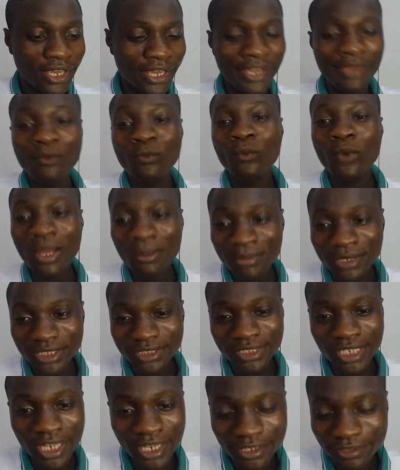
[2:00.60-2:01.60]
in web
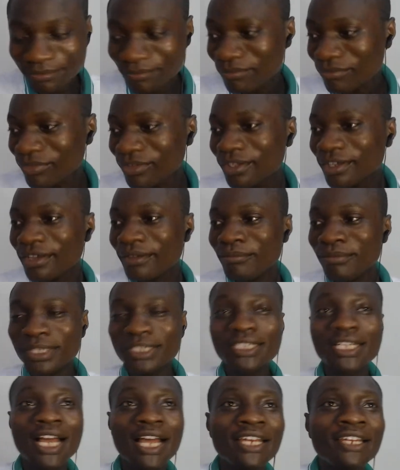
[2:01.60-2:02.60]
design.
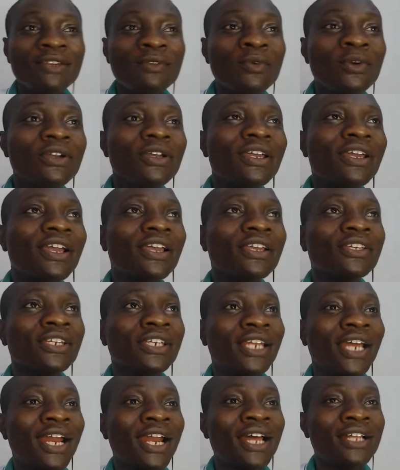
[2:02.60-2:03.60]
Basically,
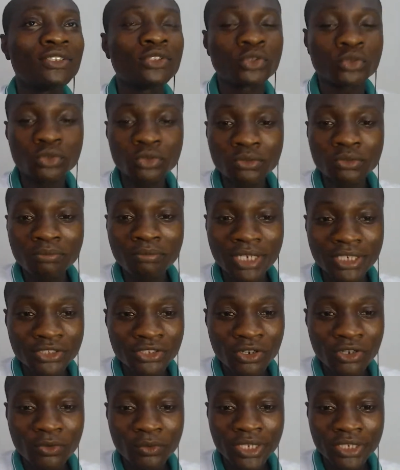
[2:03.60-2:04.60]
there are two
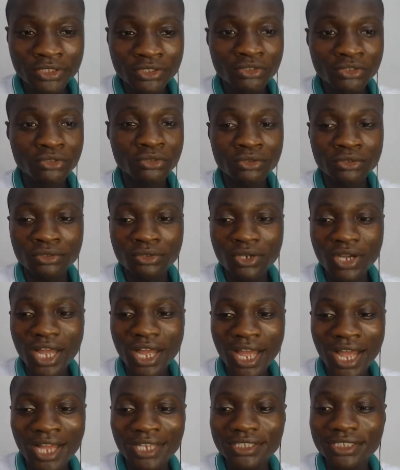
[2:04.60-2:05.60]
major ways to
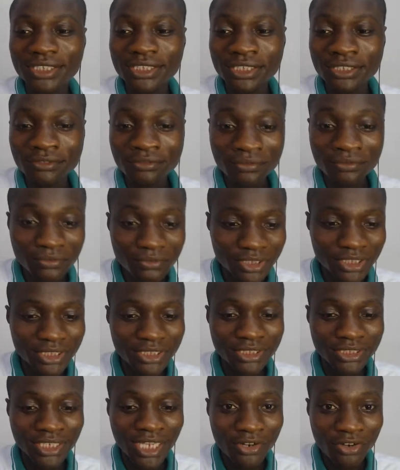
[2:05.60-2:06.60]
achieve the
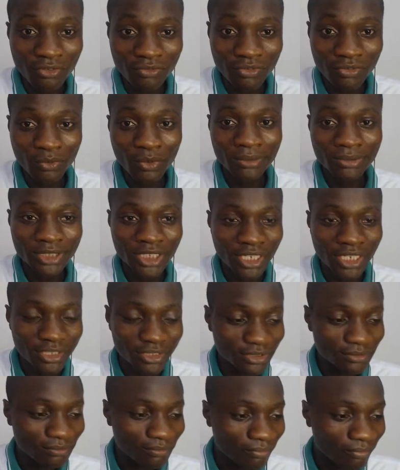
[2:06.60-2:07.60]
design of a
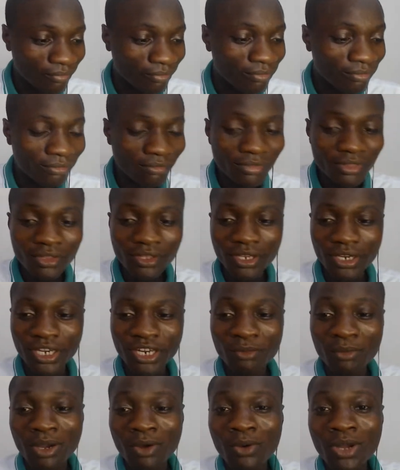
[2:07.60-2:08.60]
website.
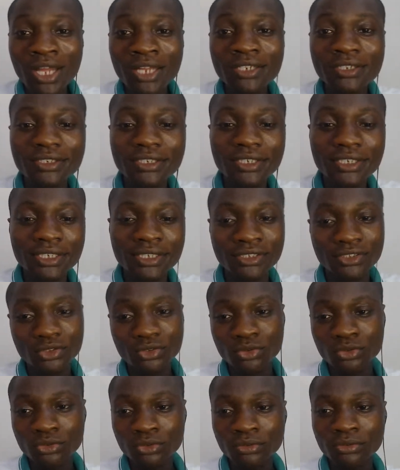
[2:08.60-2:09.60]
Number one is
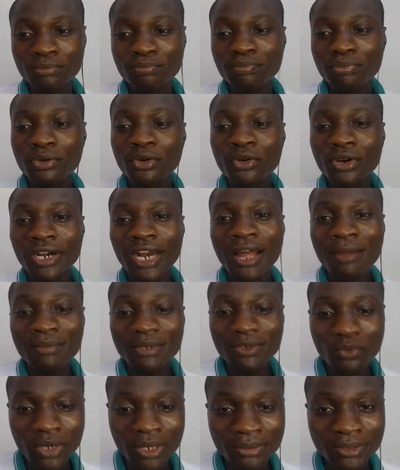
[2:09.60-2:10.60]
to program
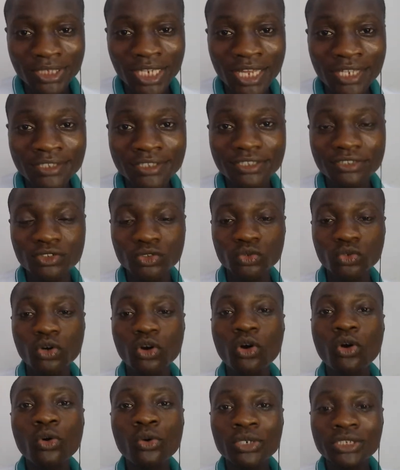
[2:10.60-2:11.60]
the website,
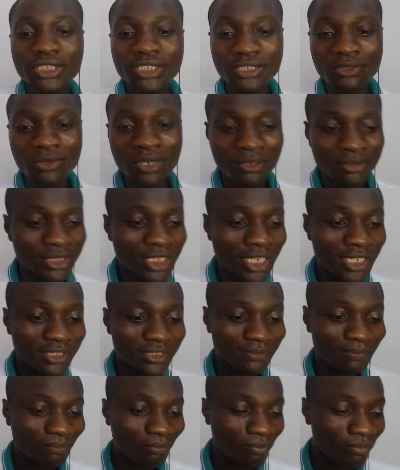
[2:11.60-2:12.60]
to code the
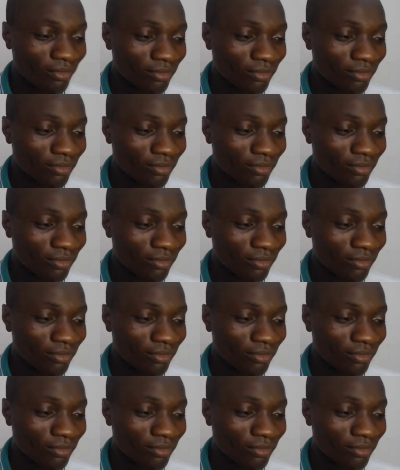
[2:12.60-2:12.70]
website.